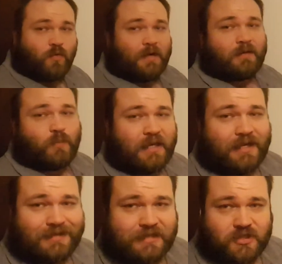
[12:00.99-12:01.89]
we
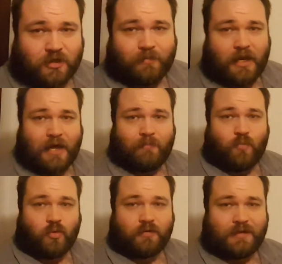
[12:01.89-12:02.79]
like this term a lot
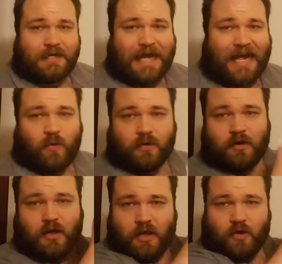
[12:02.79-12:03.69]
more than
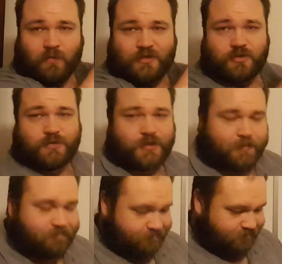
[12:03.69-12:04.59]
our original
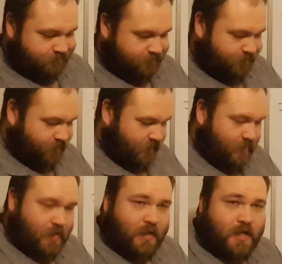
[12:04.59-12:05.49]
term,
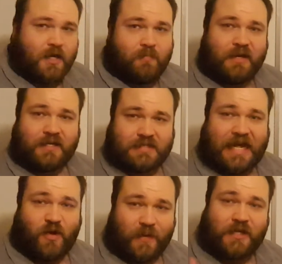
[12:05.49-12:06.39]
because
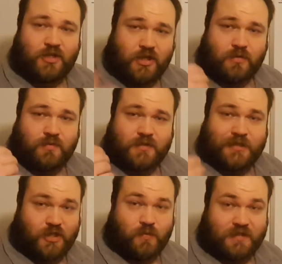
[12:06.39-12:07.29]
now we can
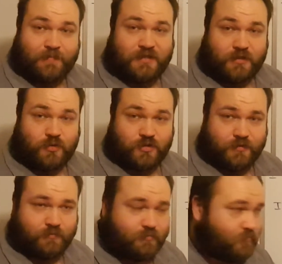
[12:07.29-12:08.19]
use u substitution.